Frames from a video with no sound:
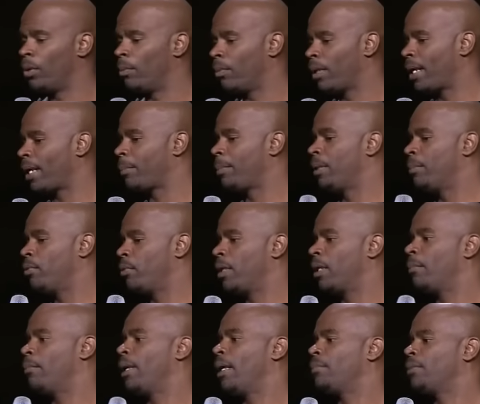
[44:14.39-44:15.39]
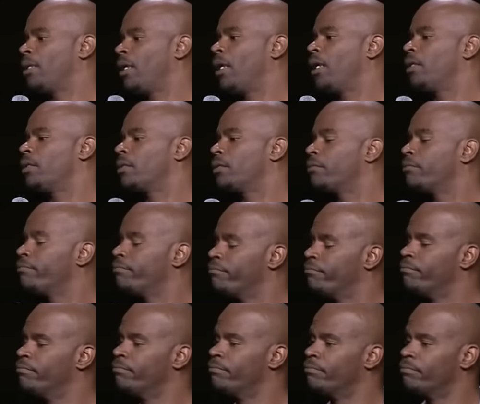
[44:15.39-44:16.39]
when black people get baptized
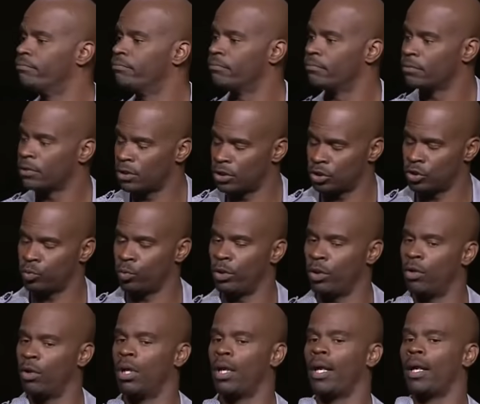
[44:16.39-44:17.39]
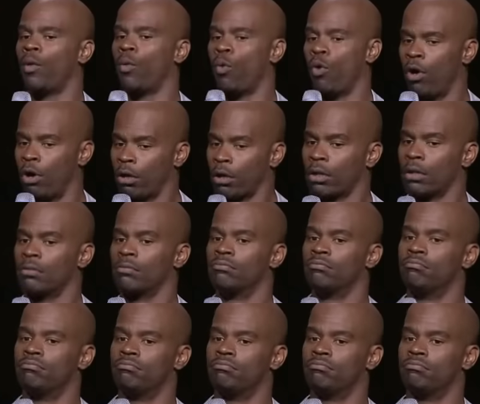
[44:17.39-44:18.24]
because we don't like water.